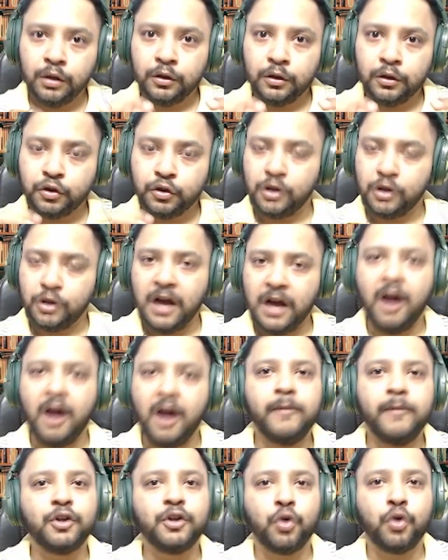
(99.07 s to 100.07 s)
So
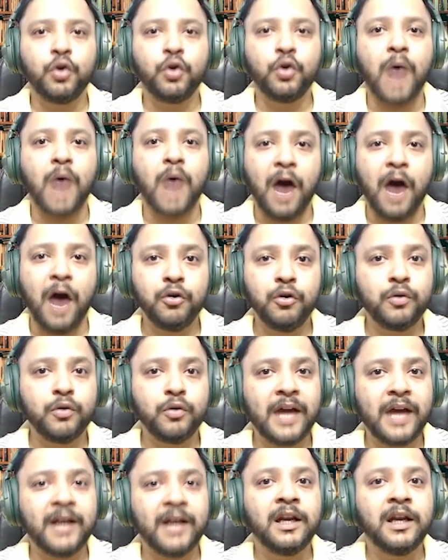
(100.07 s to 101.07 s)
now I will show you how
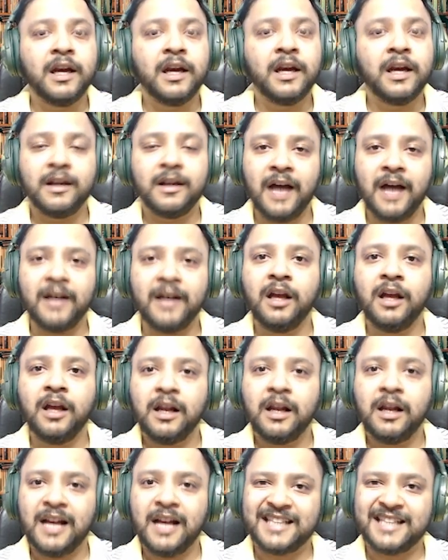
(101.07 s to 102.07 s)
you can
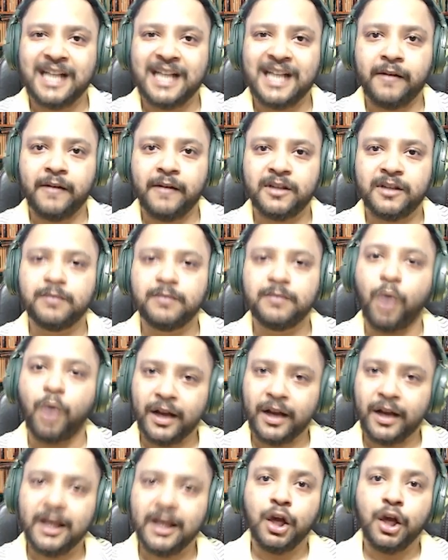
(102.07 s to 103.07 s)
run large language
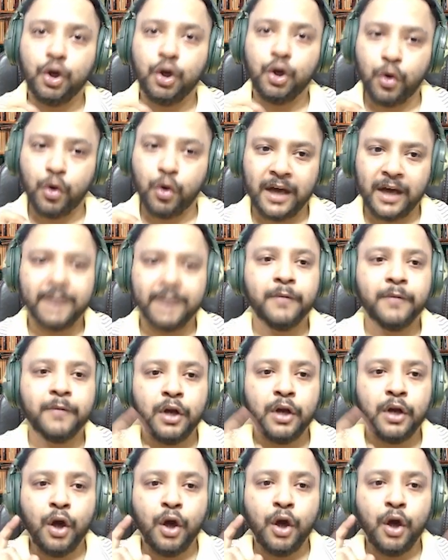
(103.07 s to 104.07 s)
model locally.
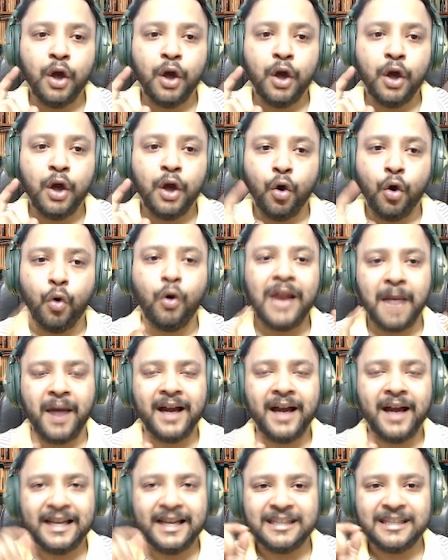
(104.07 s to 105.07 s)

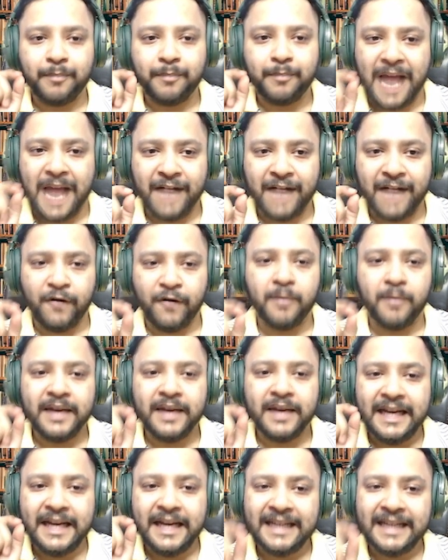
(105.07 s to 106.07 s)
Ollama is a
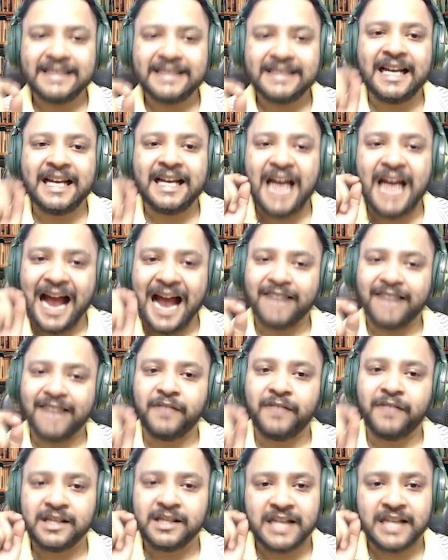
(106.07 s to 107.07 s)
platform. It is an
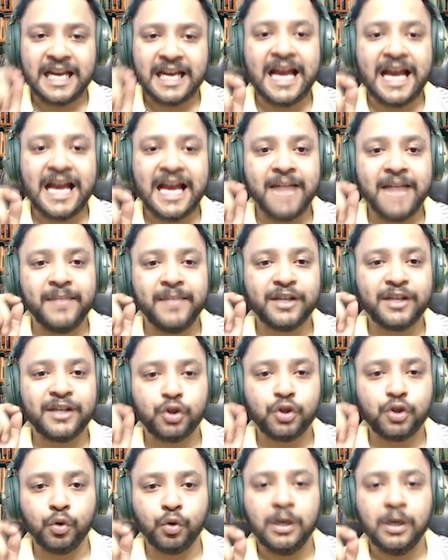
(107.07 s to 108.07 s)
advanced
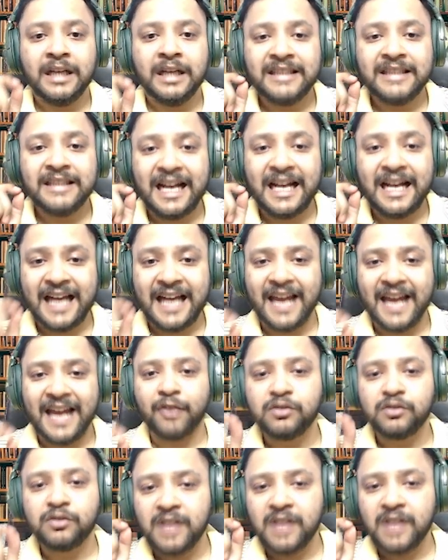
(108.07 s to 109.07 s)
AI-based tool that
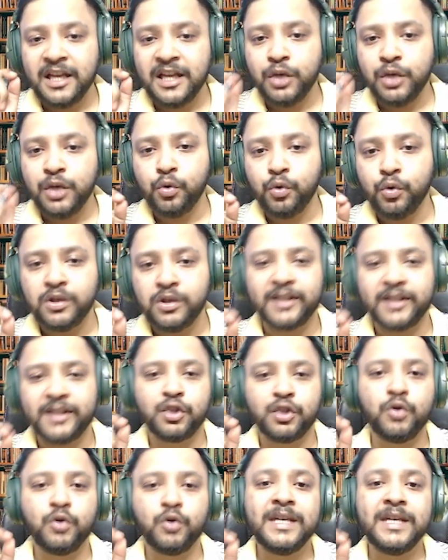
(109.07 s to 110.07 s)
allows the
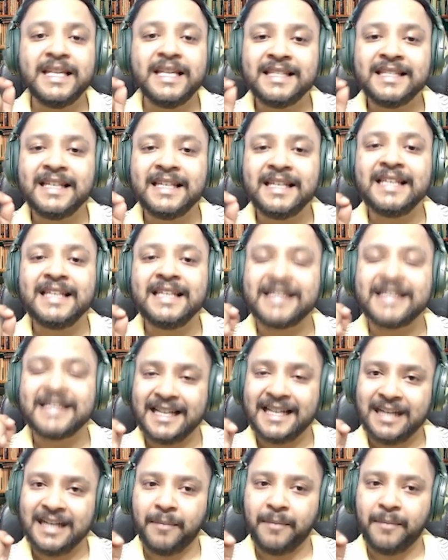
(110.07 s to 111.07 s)
users to easily
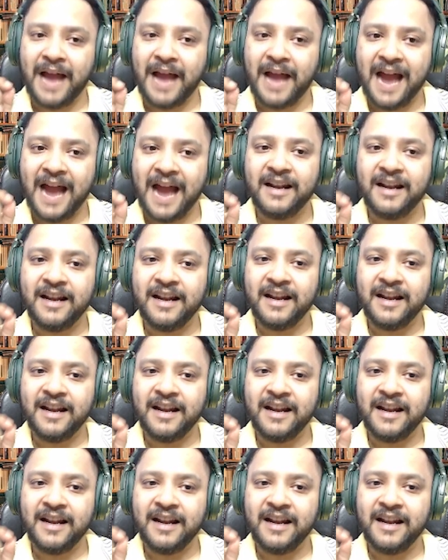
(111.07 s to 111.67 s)
set up and